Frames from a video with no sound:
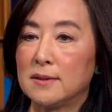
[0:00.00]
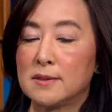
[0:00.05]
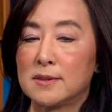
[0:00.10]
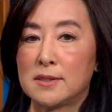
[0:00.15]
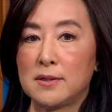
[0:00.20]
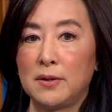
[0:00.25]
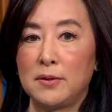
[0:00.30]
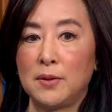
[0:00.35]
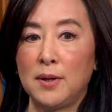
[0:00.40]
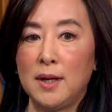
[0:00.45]

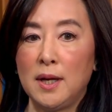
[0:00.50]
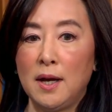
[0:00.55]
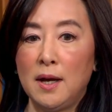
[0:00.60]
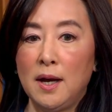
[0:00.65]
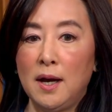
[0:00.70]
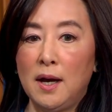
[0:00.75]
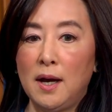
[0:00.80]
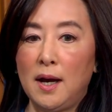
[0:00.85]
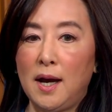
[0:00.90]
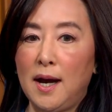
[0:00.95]
So
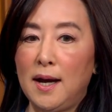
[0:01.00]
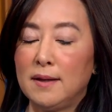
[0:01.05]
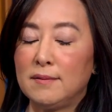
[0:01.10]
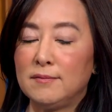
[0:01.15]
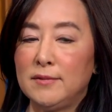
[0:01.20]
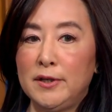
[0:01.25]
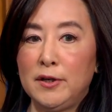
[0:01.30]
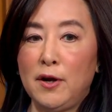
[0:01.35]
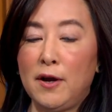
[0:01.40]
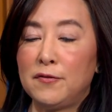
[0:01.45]

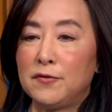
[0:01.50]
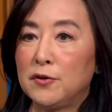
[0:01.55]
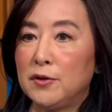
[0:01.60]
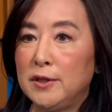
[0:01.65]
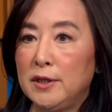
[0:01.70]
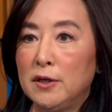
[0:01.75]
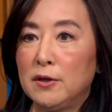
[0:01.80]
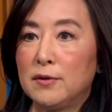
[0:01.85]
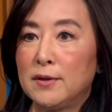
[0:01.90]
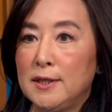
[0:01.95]
year after
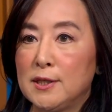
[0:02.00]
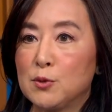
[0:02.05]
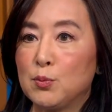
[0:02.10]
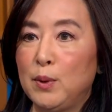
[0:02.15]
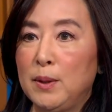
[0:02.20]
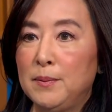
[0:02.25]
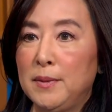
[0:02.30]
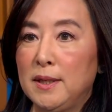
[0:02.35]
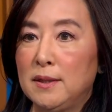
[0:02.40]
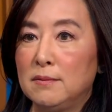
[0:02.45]
year, these
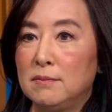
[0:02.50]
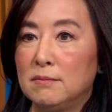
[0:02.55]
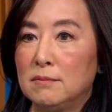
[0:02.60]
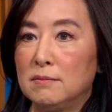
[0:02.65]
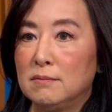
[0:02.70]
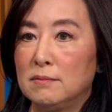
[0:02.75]
women